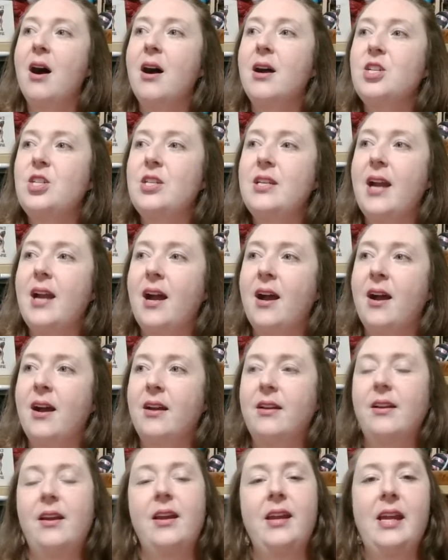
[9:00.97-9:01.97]
She
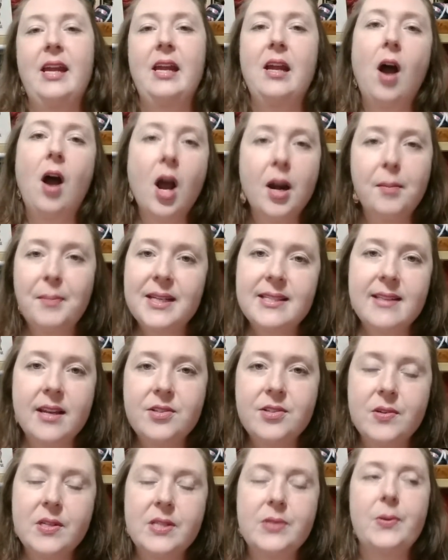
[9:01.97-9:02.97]
had a autumn
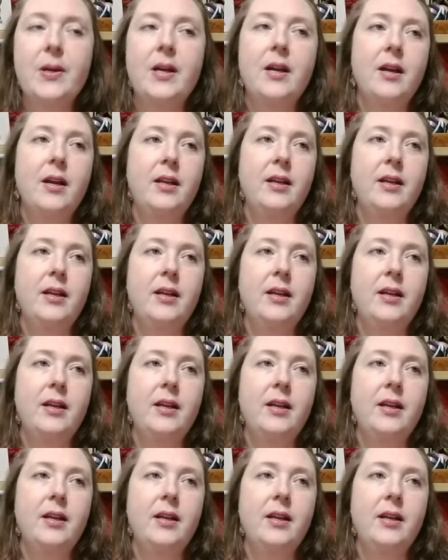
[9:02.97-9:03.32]
accessories one